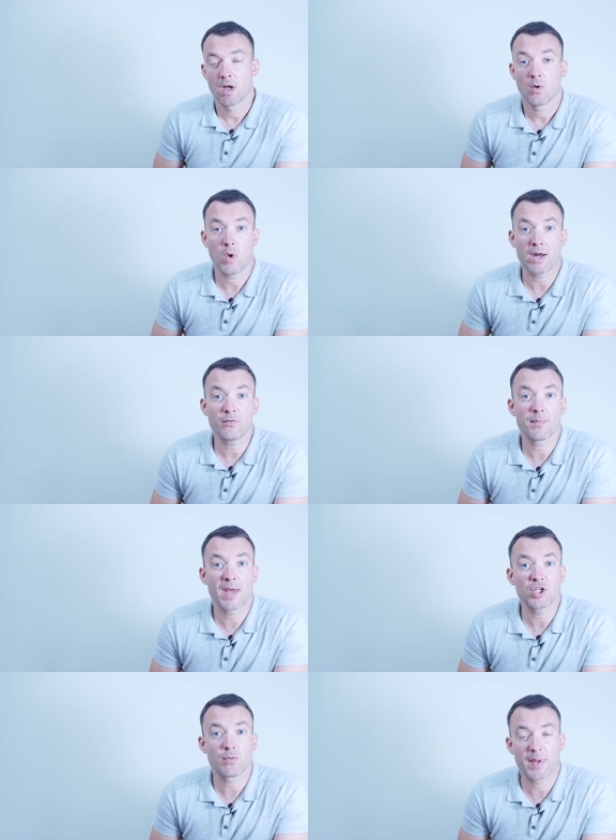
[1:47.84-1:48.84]
One of the
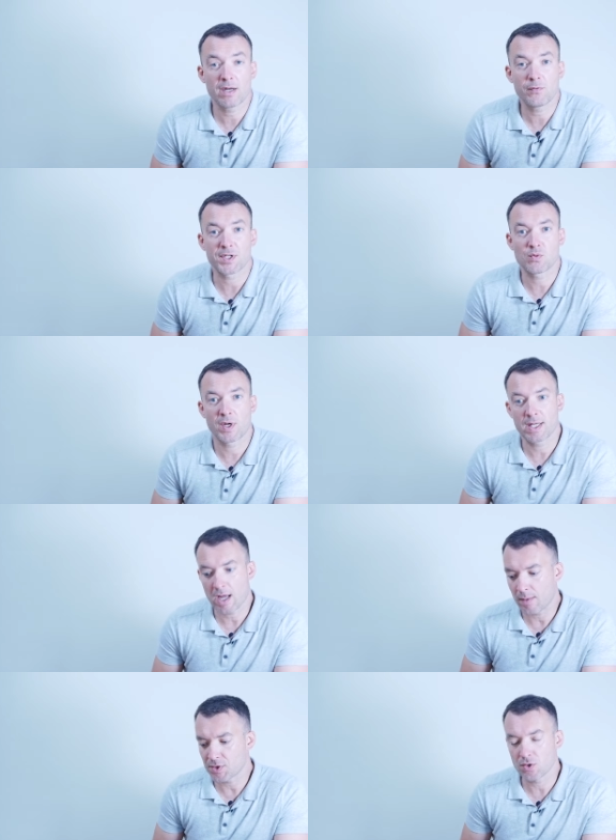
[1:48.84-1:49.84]
major benefits when it
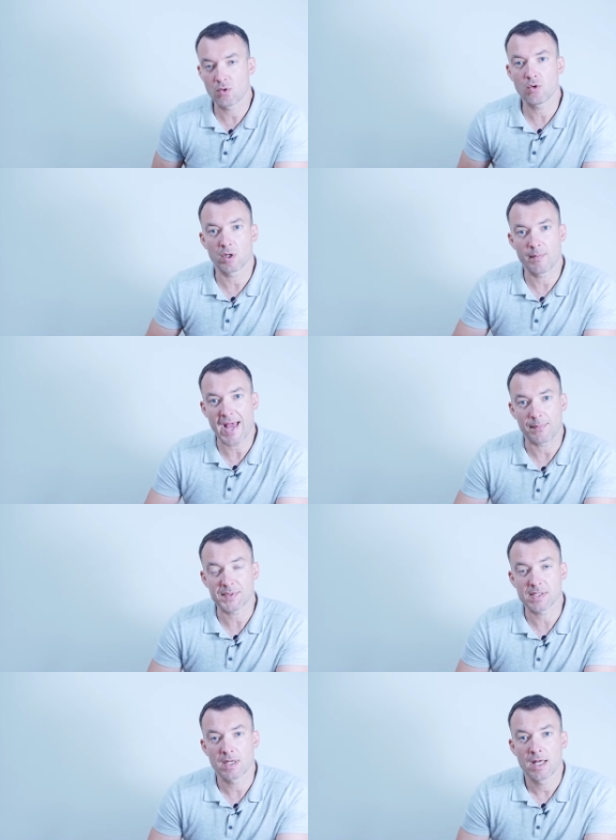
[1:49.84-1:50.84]
comes to Google
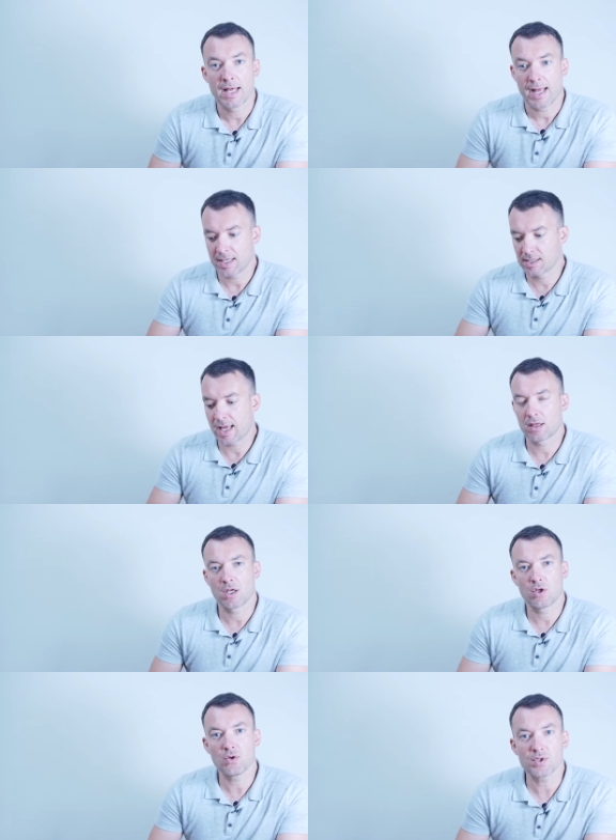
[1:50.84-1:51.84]
Maps is that the
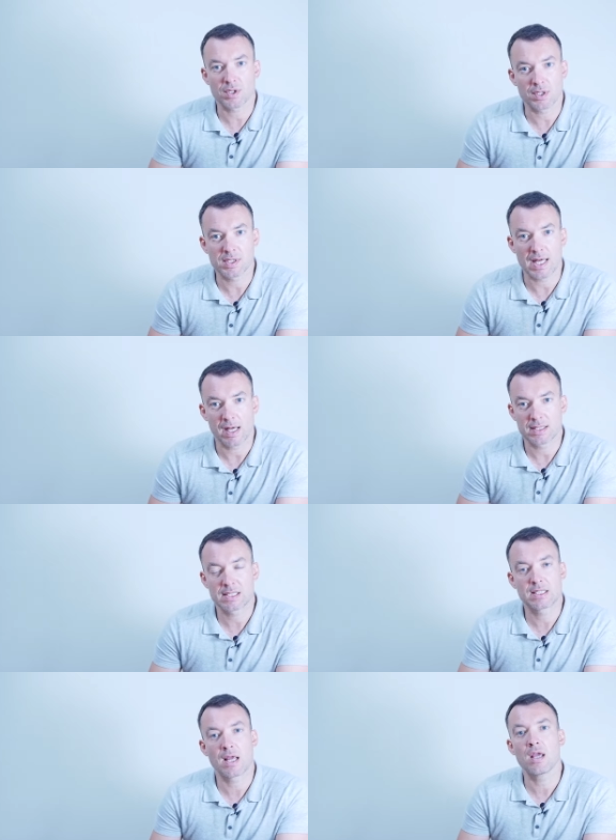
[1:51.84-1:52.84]
users
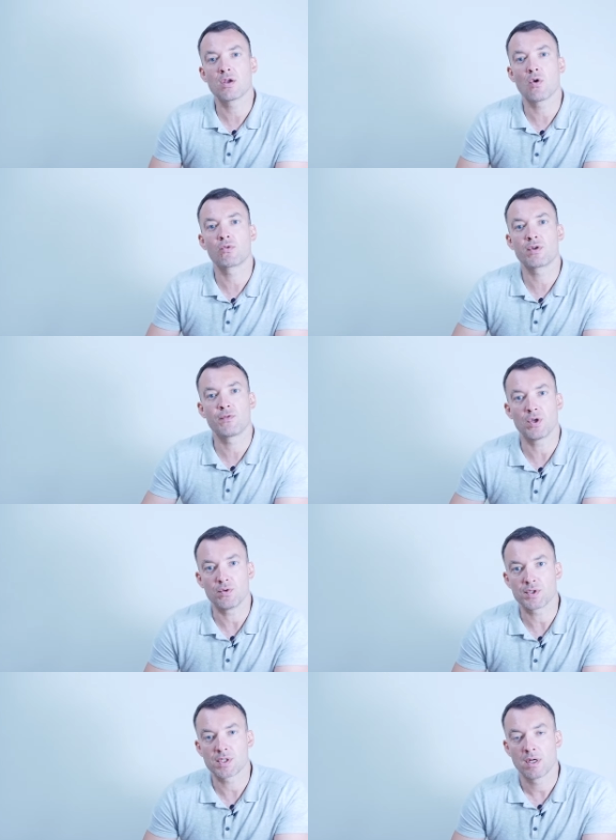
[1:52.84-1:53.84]
see your
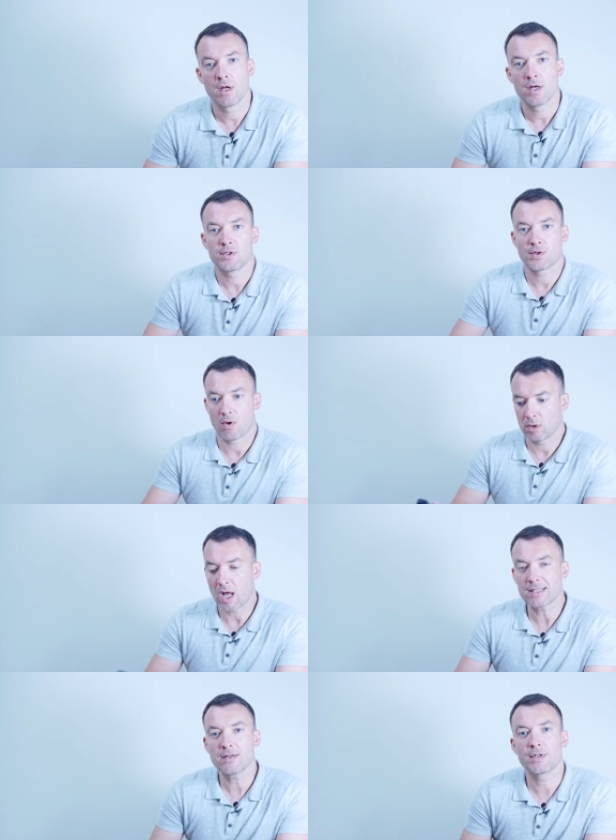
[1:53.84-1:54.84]
reviews. So
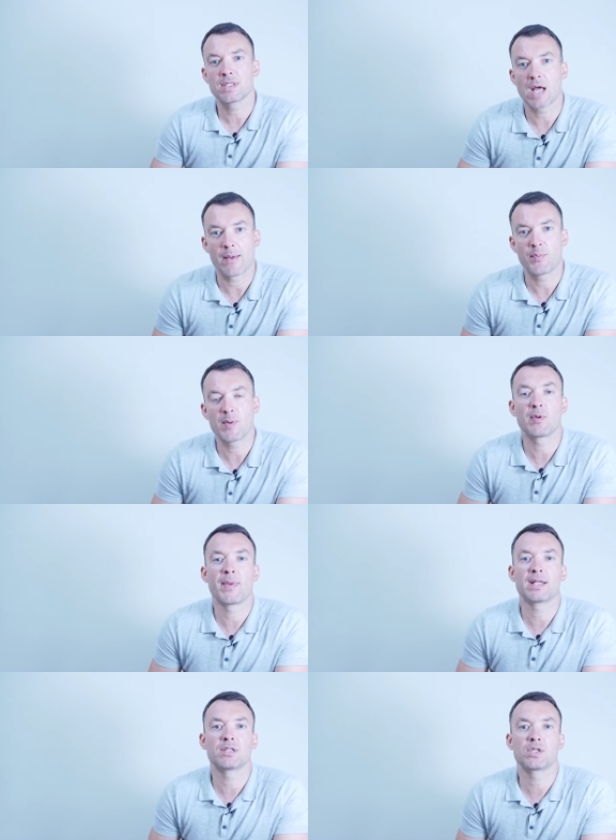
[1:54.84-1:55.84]
lots of the time people
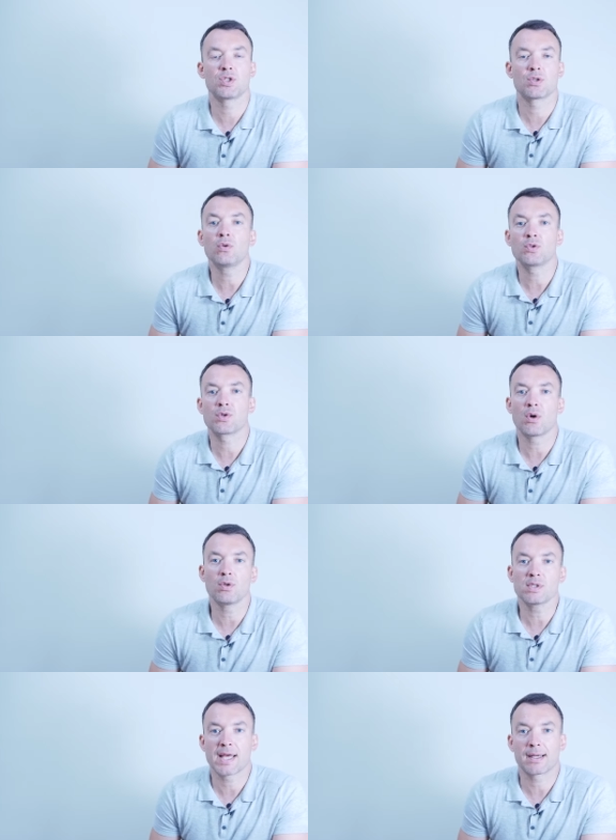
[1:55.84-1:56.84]
make decisions who to
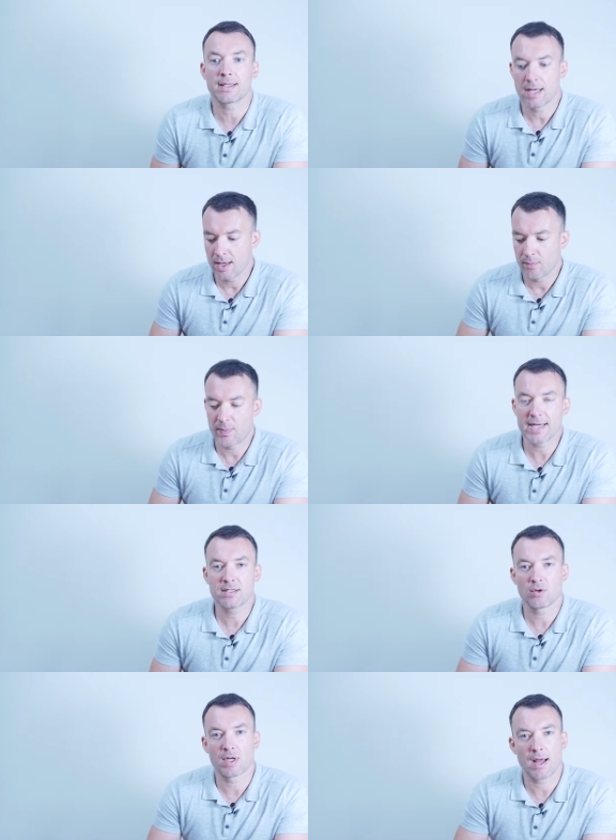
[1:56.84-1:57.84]
contact
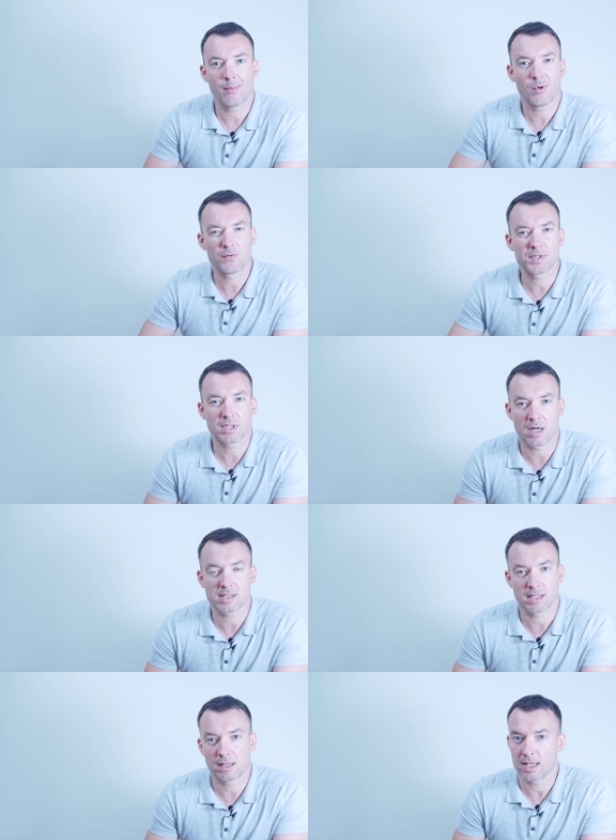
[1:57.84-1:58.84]
based on the number of
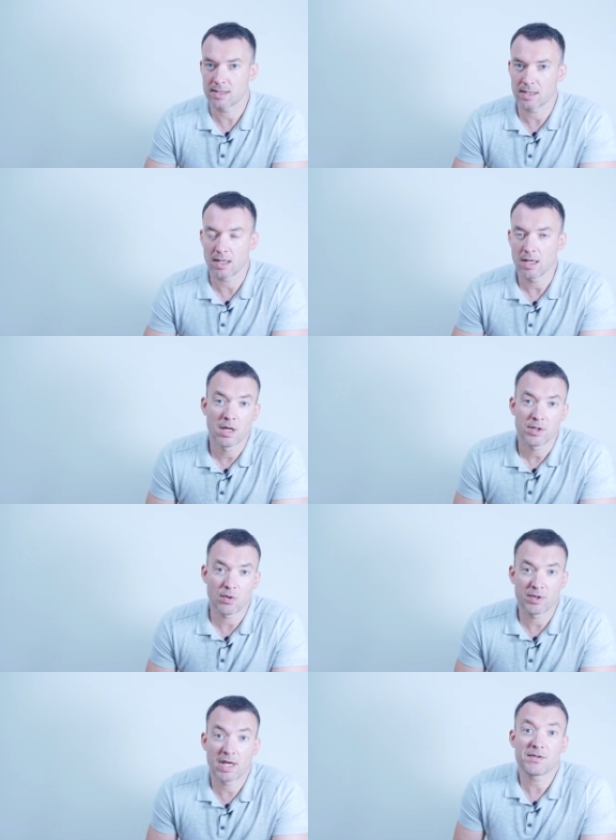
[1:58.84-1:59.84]
stars that they see.
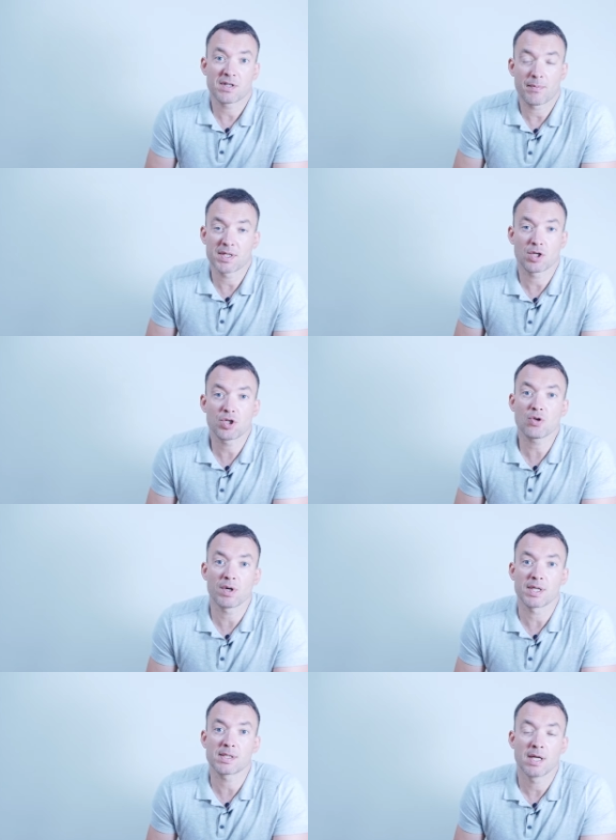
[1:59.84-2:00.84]
So it gives them this
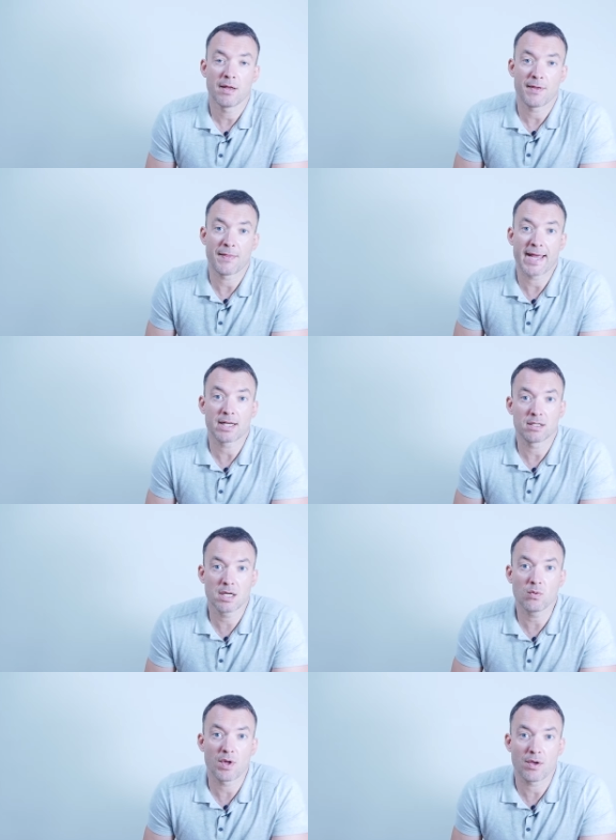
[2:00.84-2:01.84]
assurance that they can
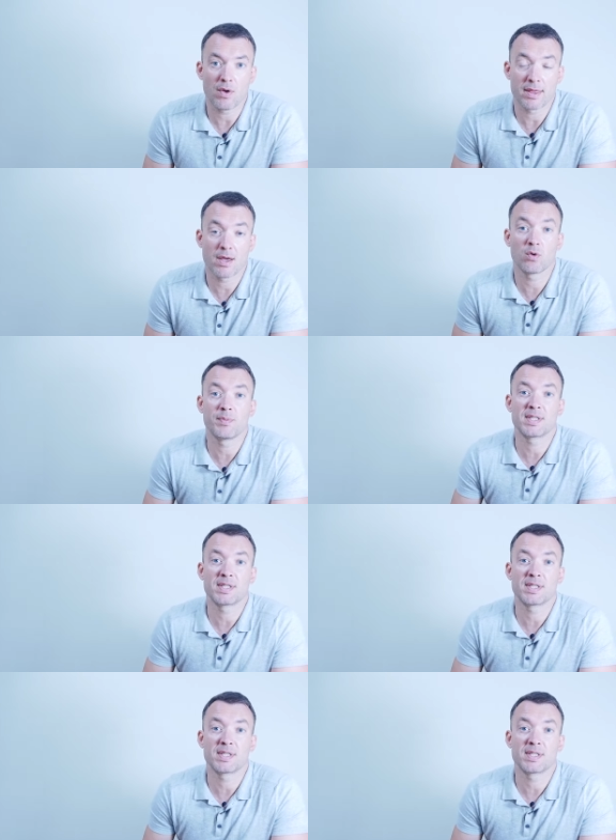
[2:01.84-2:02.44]
deal with you and they will be